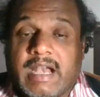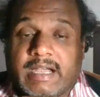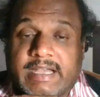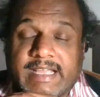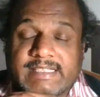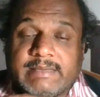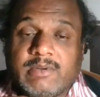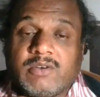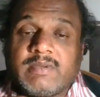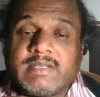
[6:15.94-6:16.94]
tax
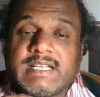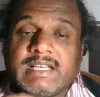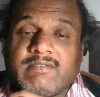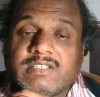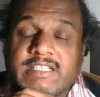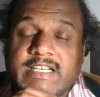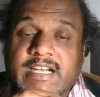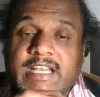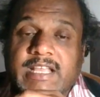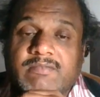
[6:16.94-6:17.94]
amount basically was
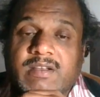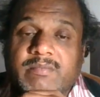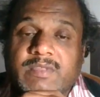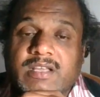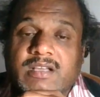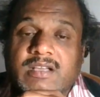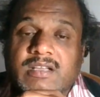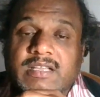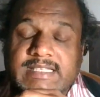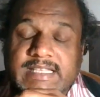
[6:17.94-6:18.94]
deducting from the
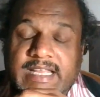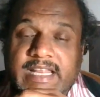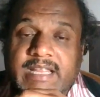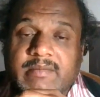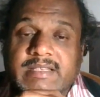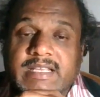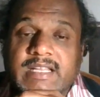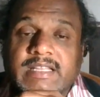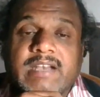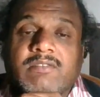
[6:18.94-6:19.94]
his salary
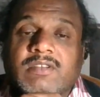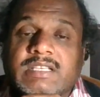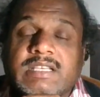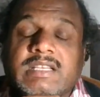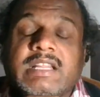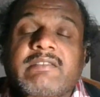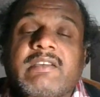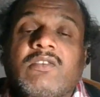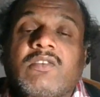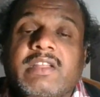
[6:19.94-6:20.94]
basically, that was they were
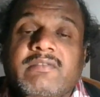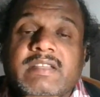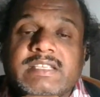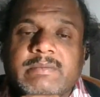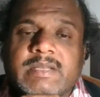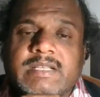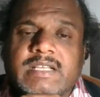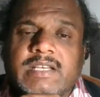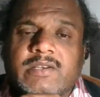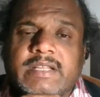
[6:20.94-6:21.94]
not investing
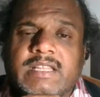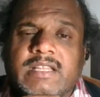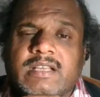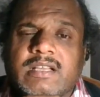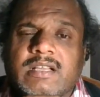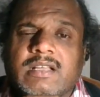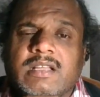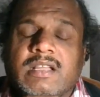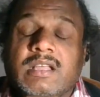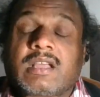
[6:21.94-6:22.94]
basically in the
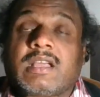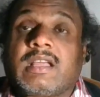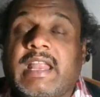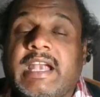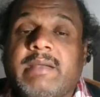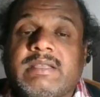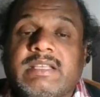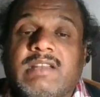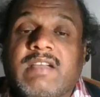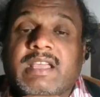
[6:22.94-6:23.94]
land
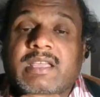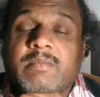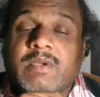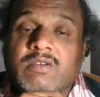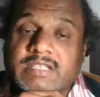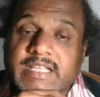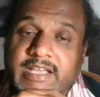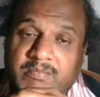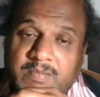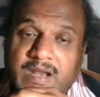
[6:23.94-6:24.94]
basically. Why? Because they
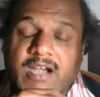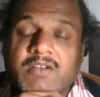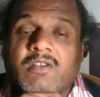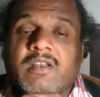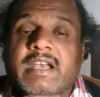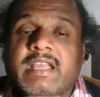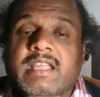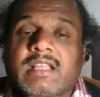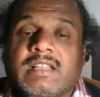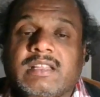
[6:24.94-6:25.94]
have planned already
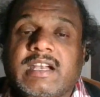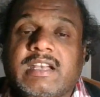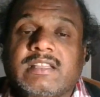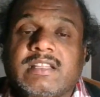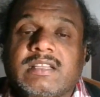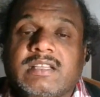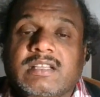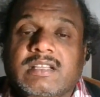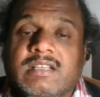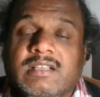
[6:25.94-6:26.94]
that
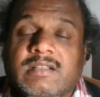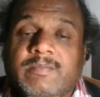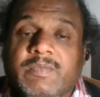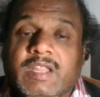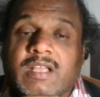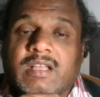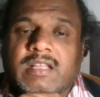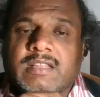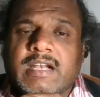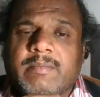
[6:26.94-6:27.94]
the
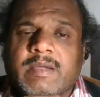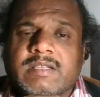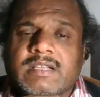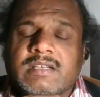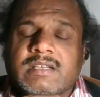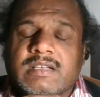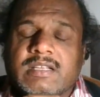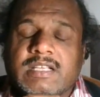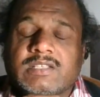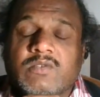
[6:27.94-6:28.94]
that person
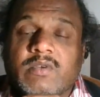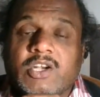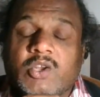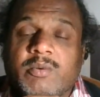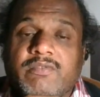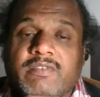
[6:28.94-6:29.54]
is going to be